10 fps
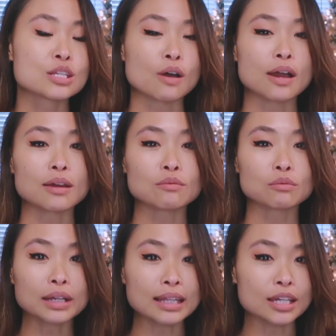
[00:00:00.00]
So
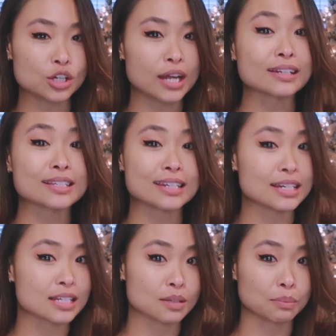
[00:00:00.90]
I really tried to
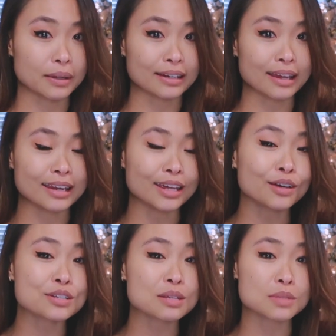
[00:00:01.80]
stay disciplined. And
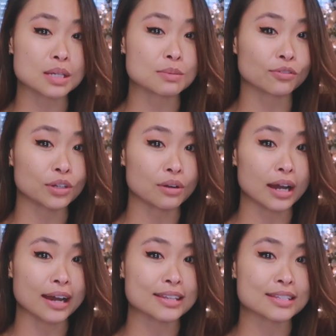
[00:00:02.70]
here are some tips for you
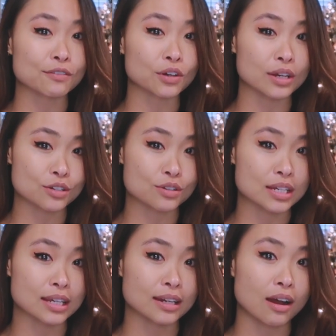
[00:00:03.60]
guys if you're
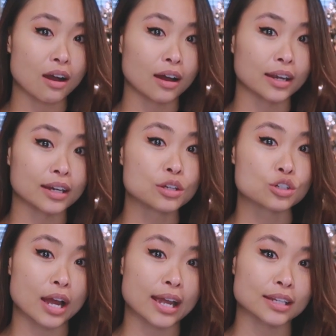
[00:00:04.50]
interested on
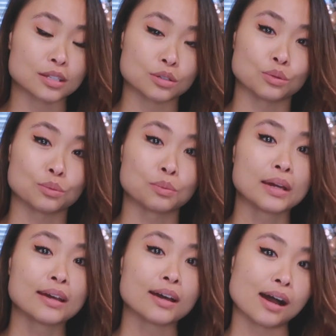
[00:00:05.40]
trying to
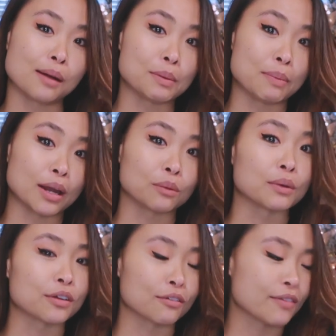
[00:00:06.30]
be better
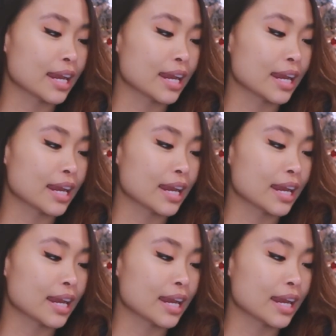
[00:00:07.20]
with your